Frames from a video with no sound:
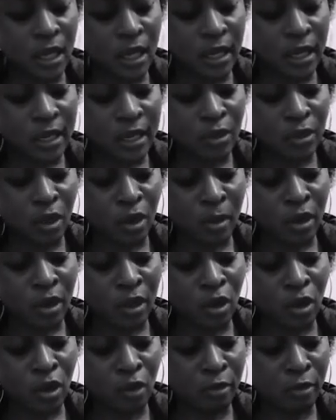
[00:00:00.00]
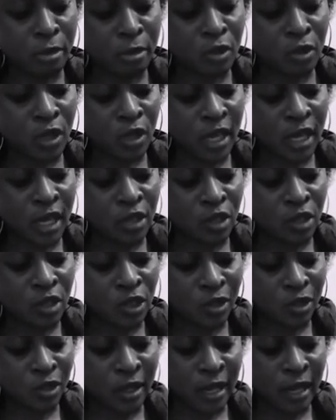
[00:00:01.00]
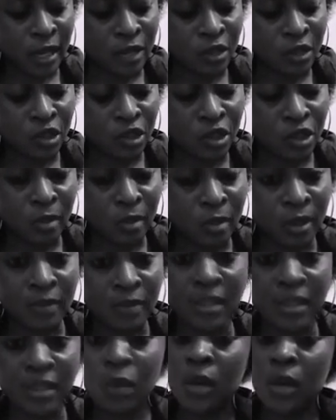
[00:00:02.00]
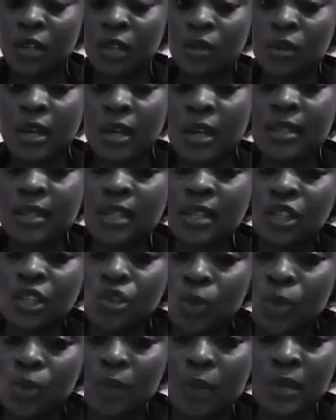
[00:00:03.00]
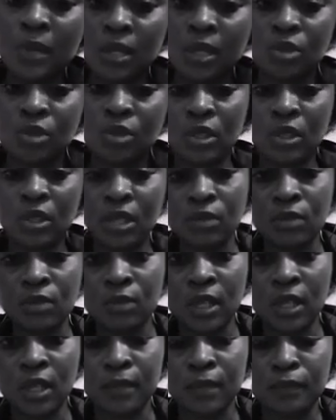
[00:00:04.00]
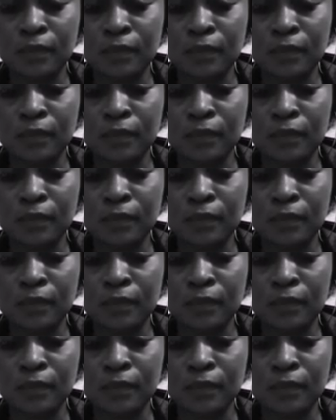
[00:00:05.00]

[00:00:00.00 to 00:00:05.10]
Let's talk about the conflict between education and traditional beliefs. I think we can do that in 3 minutes successfully.